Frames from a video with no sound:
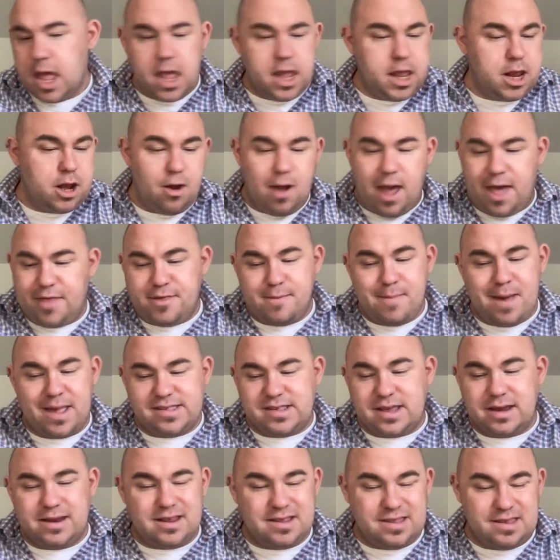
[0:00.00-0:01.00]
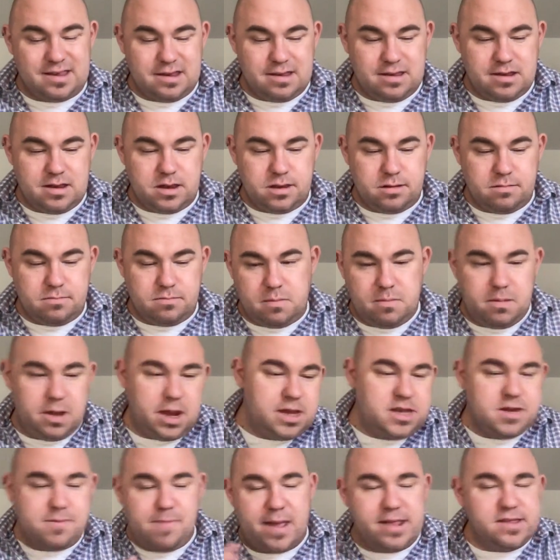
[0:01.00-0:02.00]
you know, Athabasca doesn't
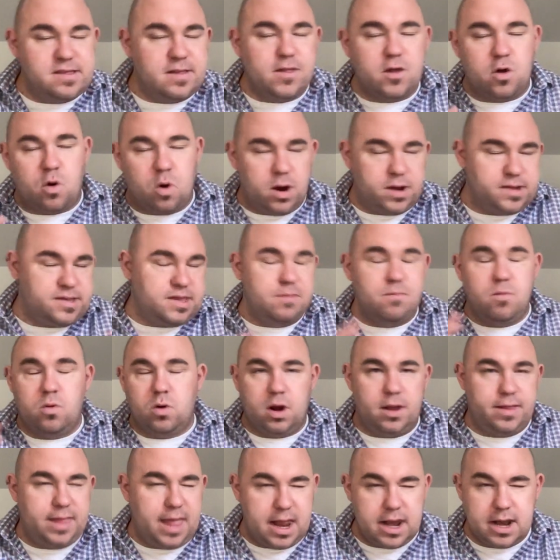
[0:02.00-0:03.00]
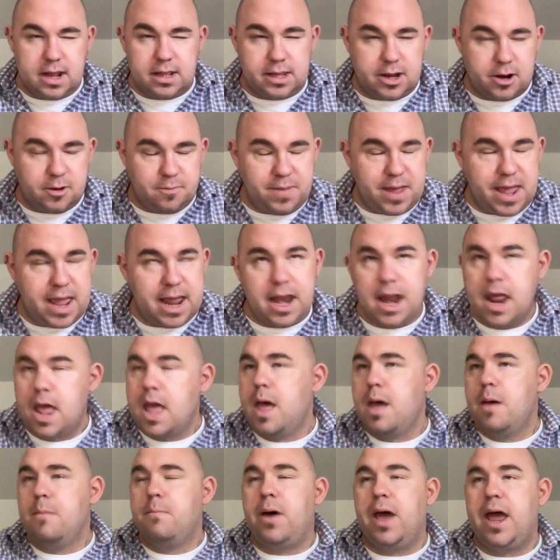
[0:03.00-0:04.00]
it depends on the course and more on that in a little bit
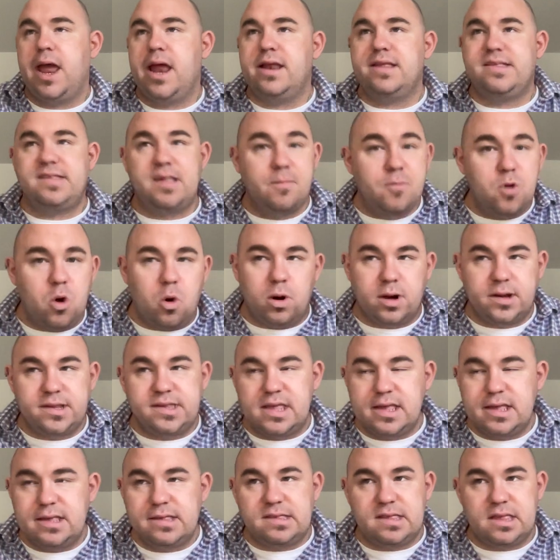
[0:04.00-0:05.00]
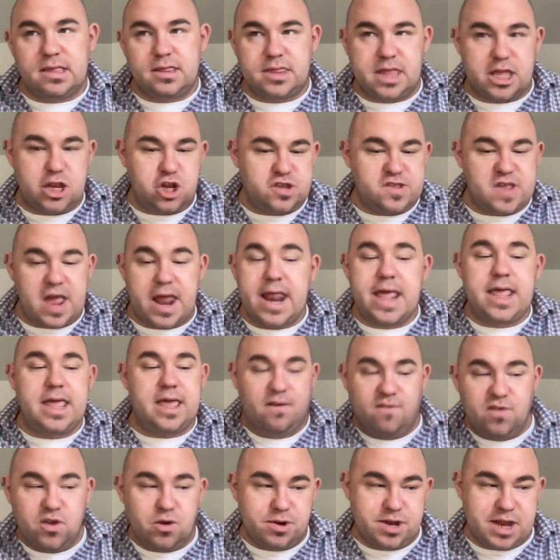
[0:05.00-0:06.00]
but some courses they just kind of
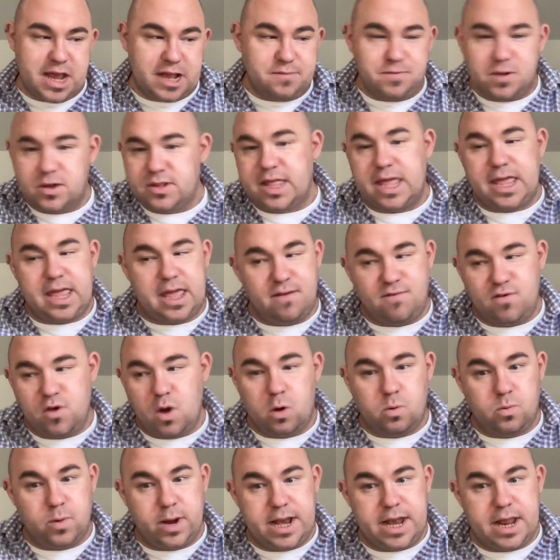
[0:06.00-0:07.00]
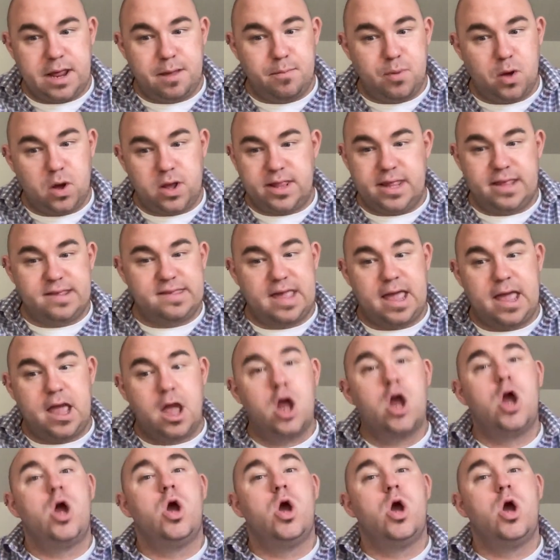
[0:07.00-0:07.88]
give you a textbook they give you a reading book and they say